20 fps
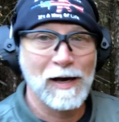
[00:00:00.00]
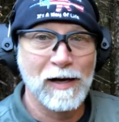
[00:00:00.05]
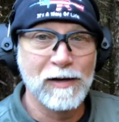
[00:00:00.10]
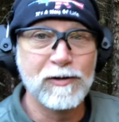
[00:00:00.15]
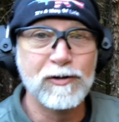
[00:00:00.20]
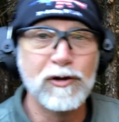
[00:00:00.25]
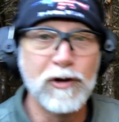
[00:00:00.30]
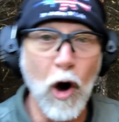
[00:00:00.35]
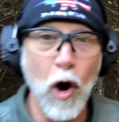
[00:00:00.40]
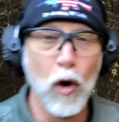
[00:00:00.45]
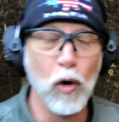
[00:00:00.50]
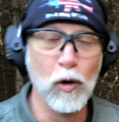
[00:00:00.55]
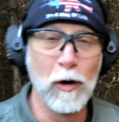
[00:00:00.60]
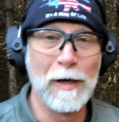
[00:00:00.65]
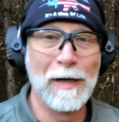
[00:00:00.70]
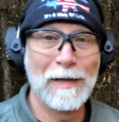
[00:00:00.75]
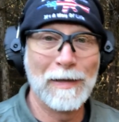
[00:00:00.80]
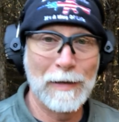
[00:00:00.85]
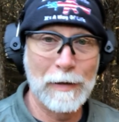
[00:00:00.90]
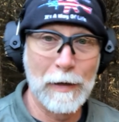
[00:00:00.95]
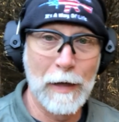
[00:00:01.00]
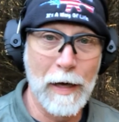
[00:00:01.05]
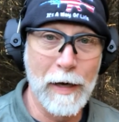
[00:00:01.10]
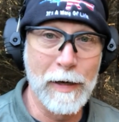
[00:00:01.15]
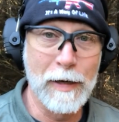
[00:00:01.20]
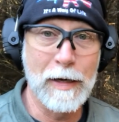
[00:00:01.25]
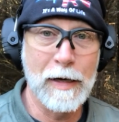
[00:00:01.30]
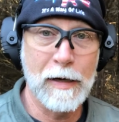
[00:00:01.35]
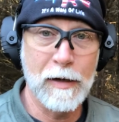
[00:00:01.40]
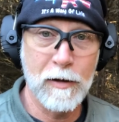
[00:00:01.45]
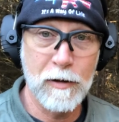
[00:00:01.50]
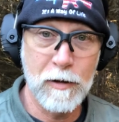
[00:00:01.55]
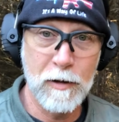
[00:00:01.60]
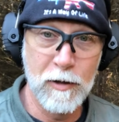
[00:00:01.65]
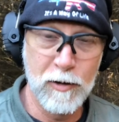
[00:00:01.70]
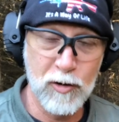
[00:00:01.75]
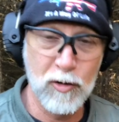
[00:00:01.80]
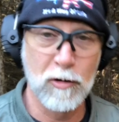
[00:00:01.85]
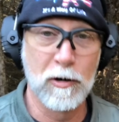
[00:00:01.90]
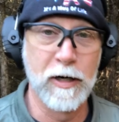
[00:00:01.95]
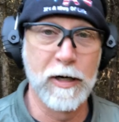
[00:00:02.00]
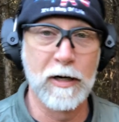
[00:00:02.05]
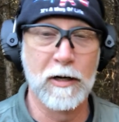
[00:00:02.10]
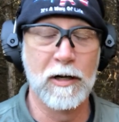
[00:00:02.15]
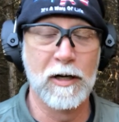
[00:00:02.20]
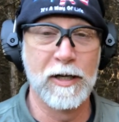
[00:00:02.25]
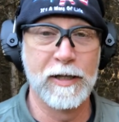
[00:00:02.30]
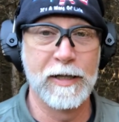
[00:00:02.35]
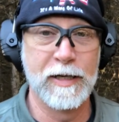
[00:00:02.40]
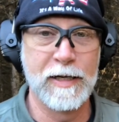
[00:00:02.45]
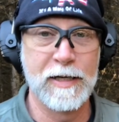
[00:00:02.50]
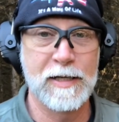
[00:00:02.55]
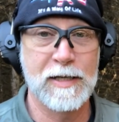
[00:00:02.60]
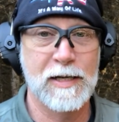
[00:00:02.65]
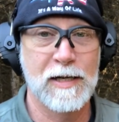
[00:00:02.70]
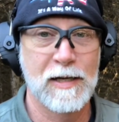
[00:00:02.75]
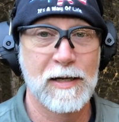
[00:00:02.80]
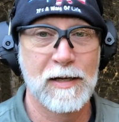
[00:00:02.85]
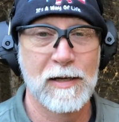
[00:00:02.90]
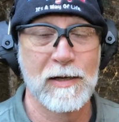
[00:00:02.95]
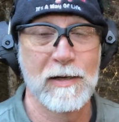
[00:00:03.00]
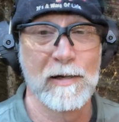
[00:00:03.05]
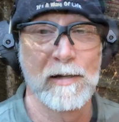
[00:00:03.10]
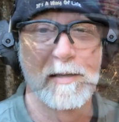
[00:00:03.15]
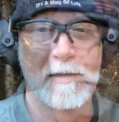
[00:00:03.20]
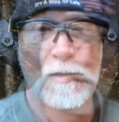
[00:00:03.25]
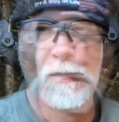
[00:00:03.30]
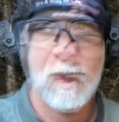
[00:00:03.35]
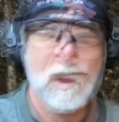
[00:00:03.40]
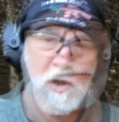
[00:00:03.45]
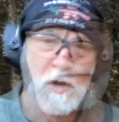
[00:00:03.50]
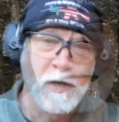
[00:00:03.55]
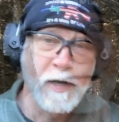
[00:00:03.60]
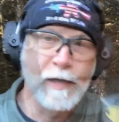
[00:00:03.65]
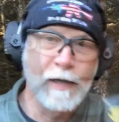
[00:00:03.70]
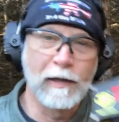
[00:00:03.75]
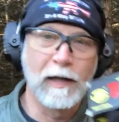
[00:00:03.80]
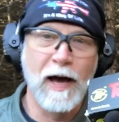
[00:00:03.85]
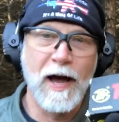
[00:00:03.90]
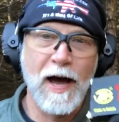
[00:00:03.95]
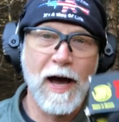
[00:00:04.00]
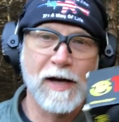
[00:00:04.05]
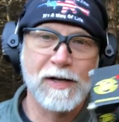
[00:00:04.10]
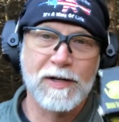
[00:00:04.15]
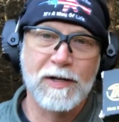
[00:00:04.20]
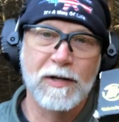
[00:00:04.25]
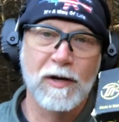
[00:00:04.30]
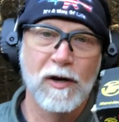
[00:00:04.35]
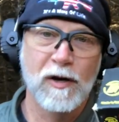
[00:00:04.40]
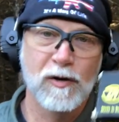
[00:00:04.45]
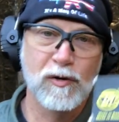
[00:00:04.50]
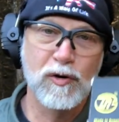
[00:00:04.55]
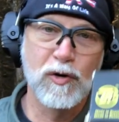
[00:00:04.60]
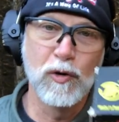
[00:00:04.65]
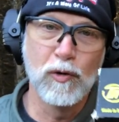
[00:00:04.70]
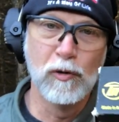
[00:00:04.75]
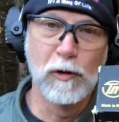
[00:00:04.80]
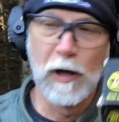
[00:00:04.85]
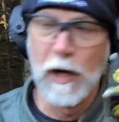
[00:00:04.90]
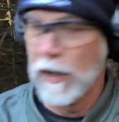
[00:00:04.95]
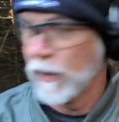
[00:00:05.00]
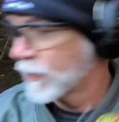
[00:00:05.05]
I don't like the trigger on this. Okay, last, Tula,